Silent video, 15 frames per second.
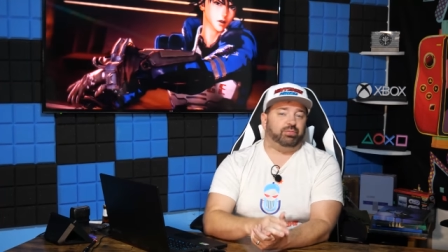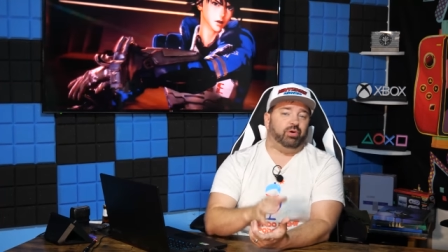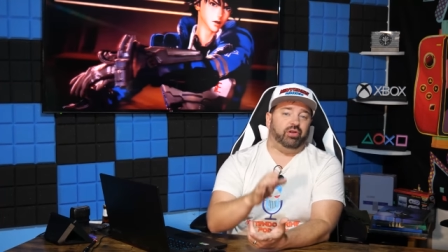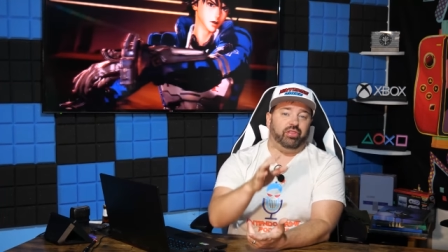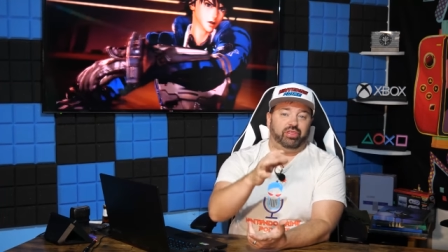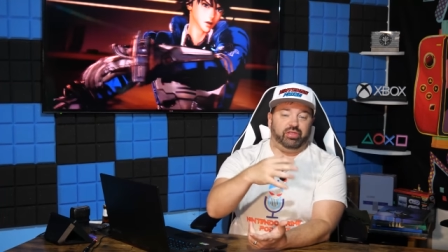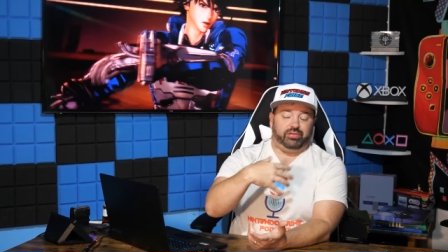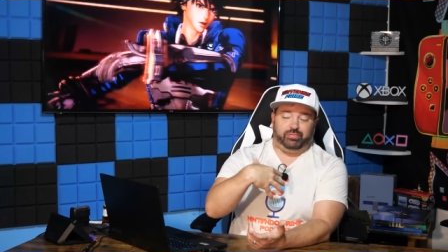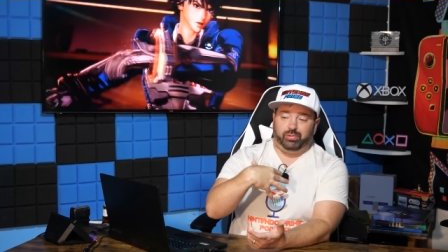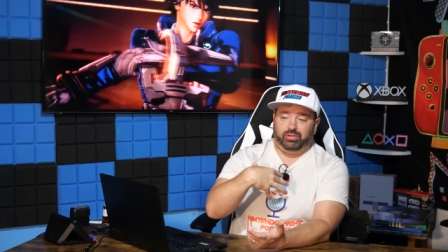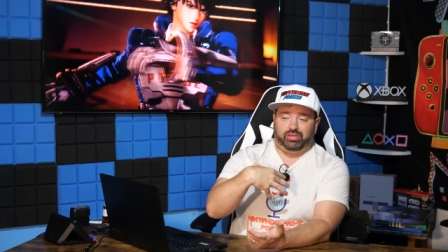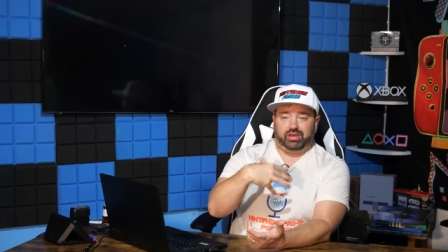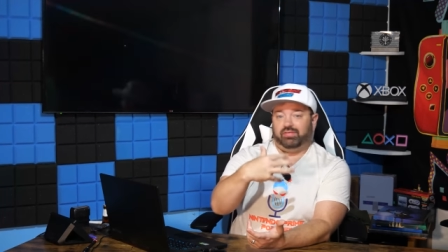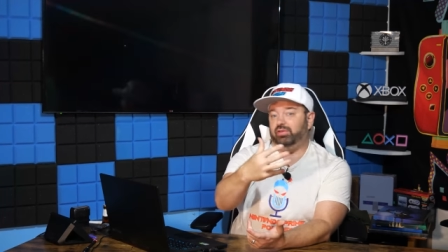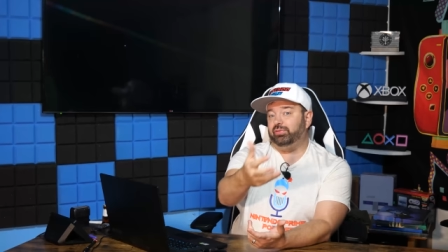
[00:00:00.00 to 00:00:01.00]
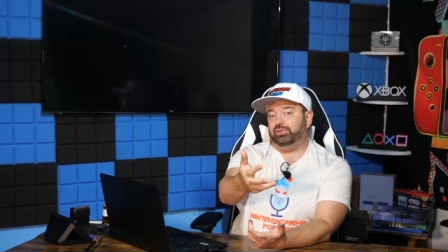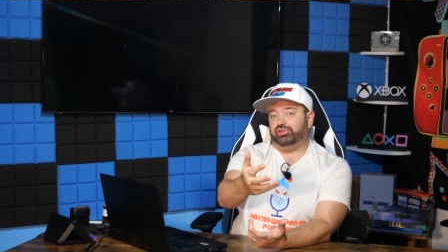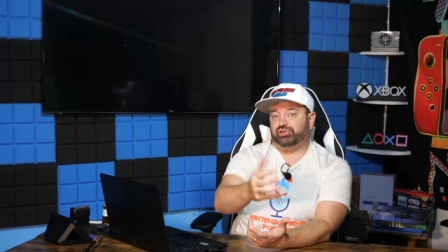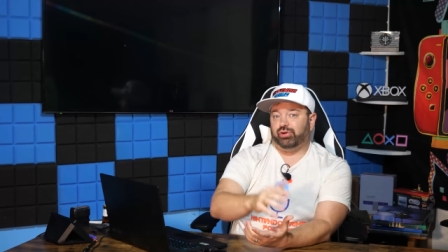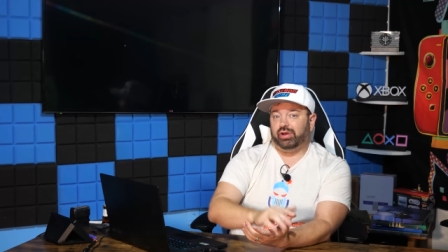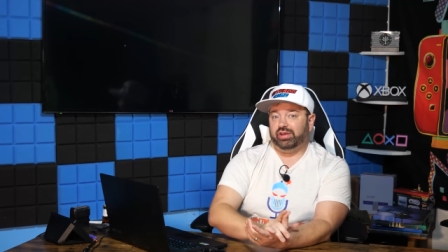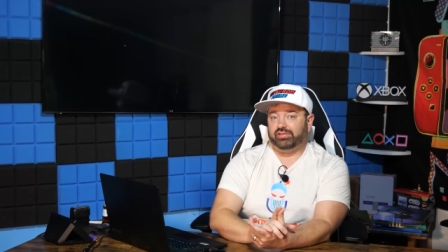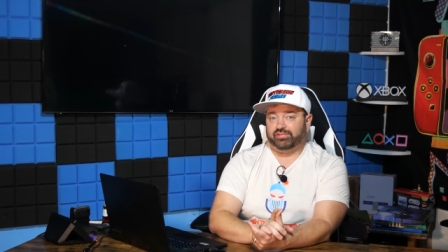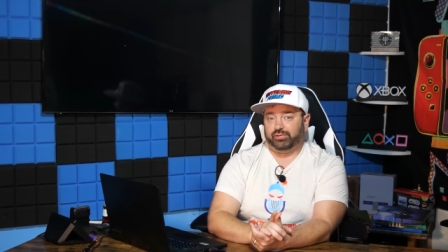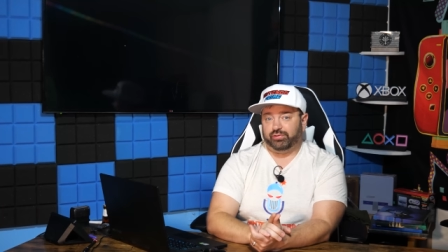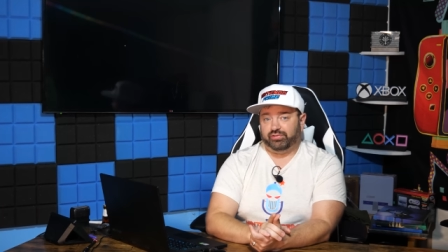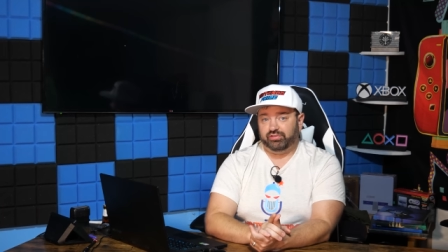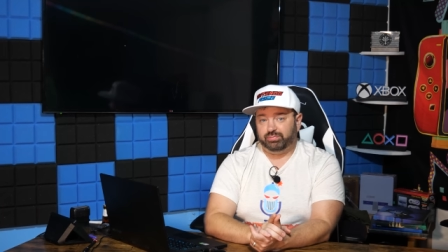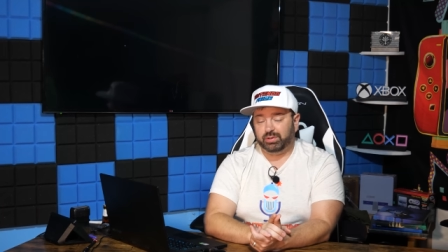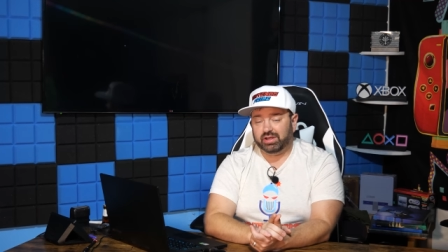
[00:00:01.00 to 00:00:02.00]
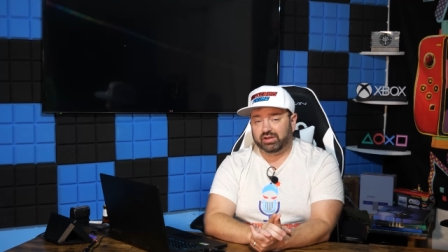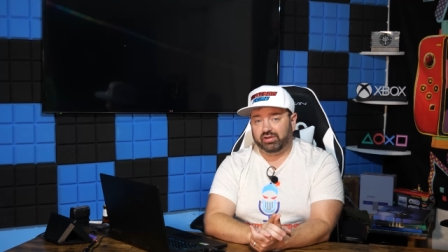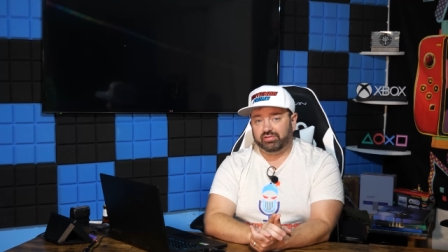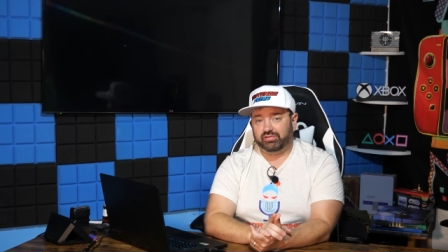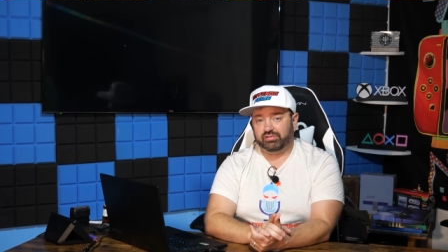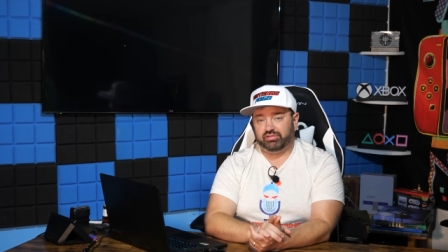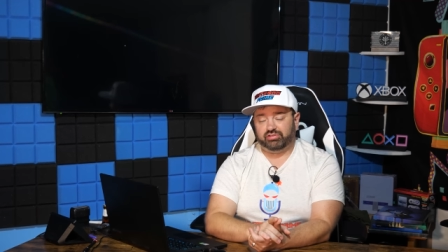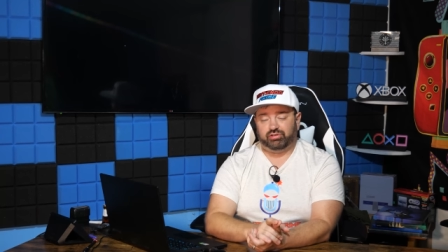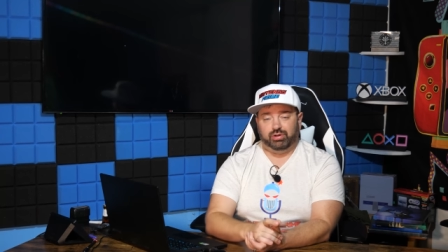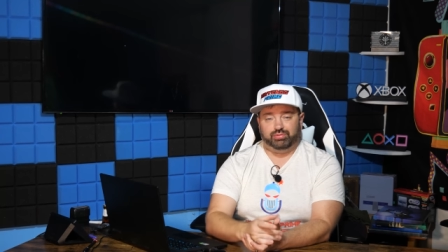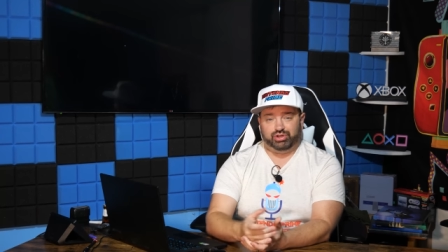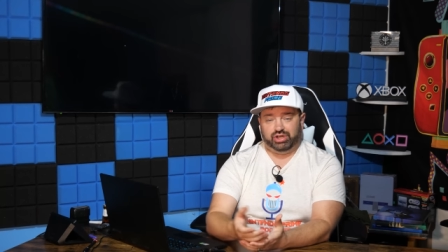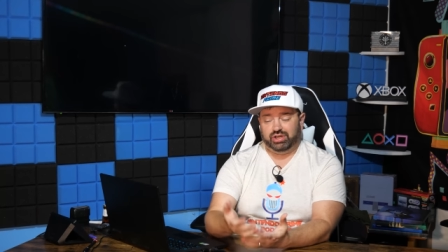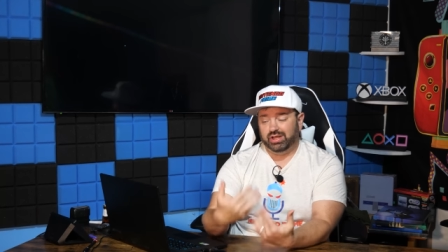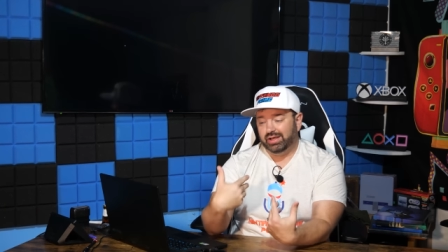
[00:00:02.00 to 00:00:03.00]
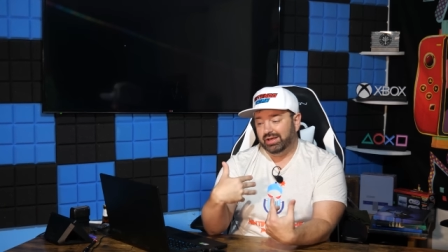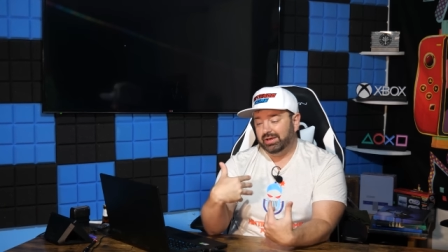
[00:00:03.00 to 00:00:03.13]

one, th one thing. If you enjoy his sources being in the description,